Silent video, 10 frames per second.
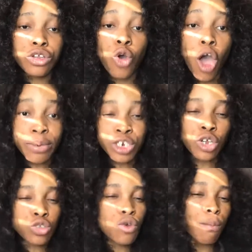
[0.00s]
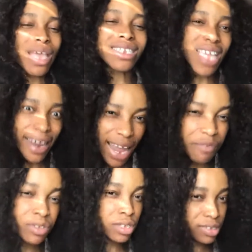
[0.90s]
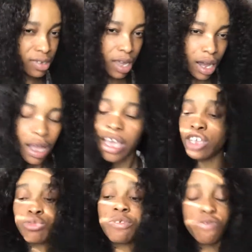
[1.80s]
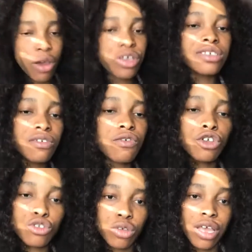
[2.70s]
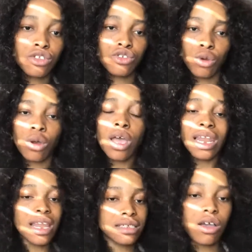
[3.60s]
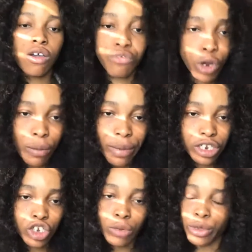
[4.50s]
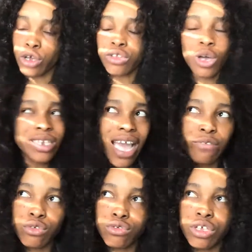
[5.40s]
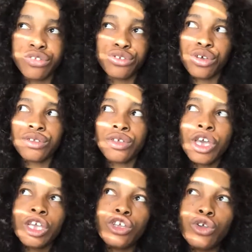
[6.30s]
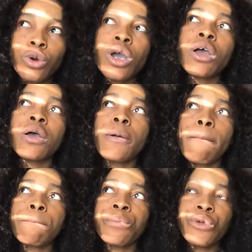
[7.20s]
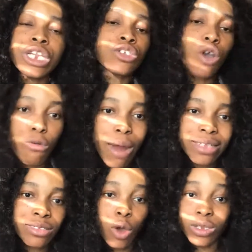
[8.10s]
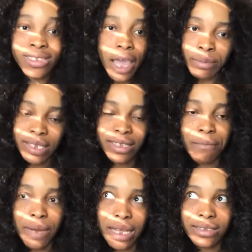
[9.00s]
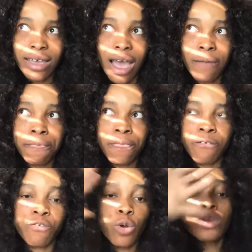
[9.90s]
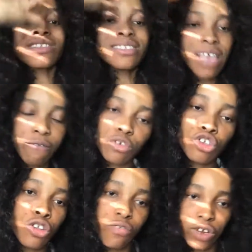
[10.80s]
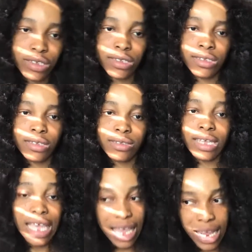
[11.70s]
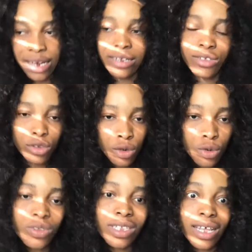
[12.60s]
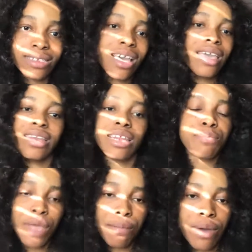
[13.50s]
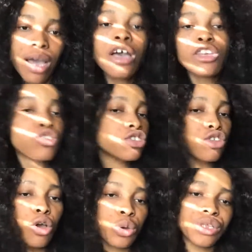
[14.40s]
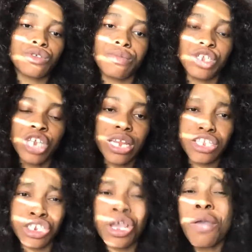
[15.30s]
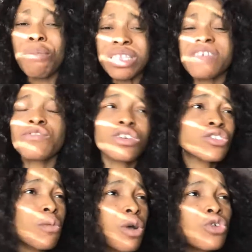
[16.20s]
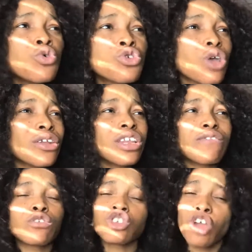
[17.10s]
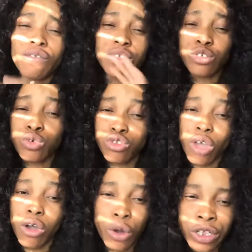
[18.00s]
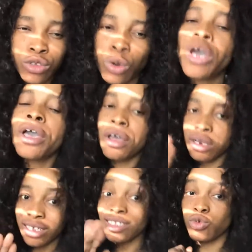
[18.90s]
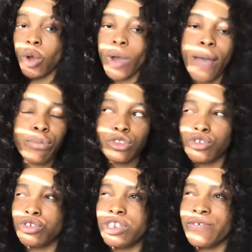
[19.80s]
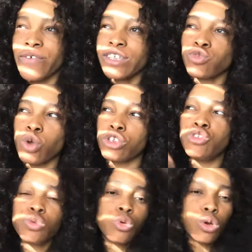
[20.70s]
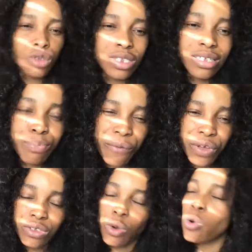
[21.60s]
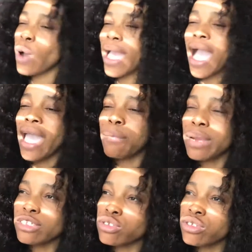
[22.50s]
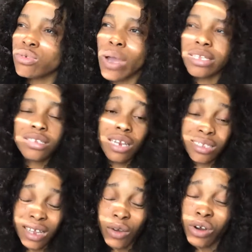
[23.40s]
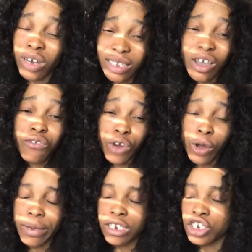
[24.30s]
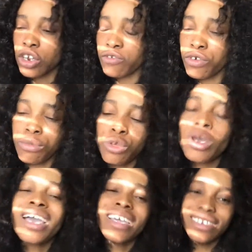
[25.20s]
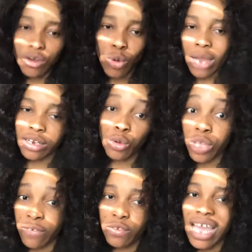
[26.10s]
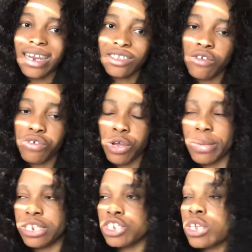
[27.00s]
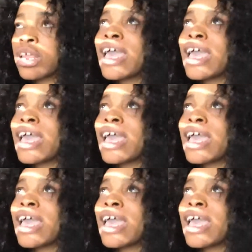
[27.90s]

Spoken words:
option to make their lives easier, it will be very easy for you to get your letter of recommendation, because all they have to do is just print or write or type the same letter for 7 universities in the school's letterheaded paper. So it's not going to be challenging. But if someone who you are not even sure of the schools you are going to, this is what will happen to you. The first one, you will go to the professor. Oh, I applied to this school. I need a letter of recommendation from you. They will give you that letter of recommendation.